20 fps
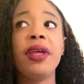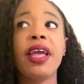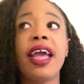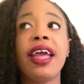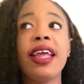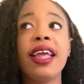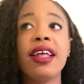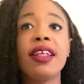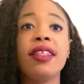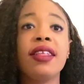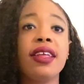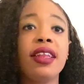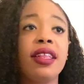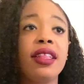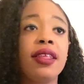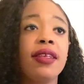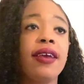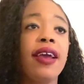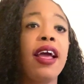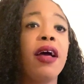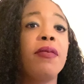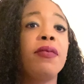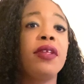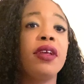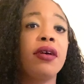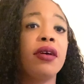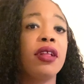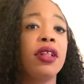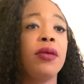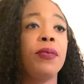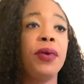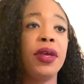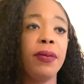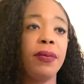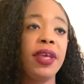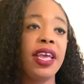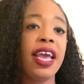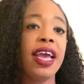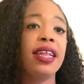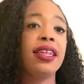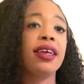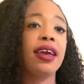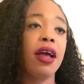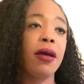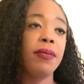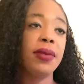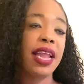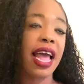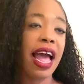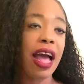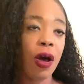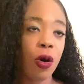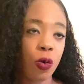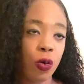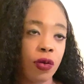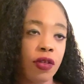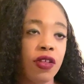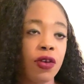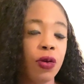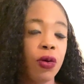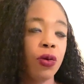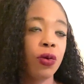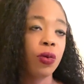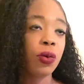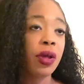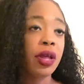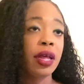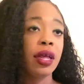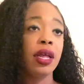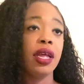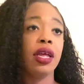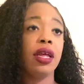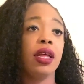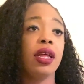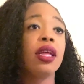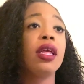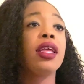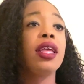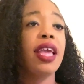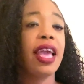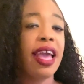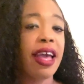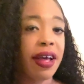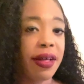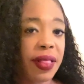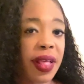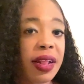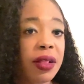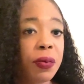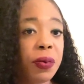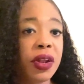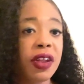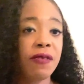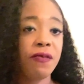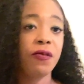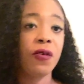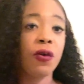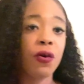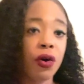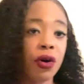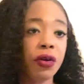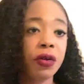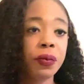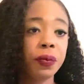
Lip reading: I guess it's to help the baby head to come down. So yeah, that's what it's for.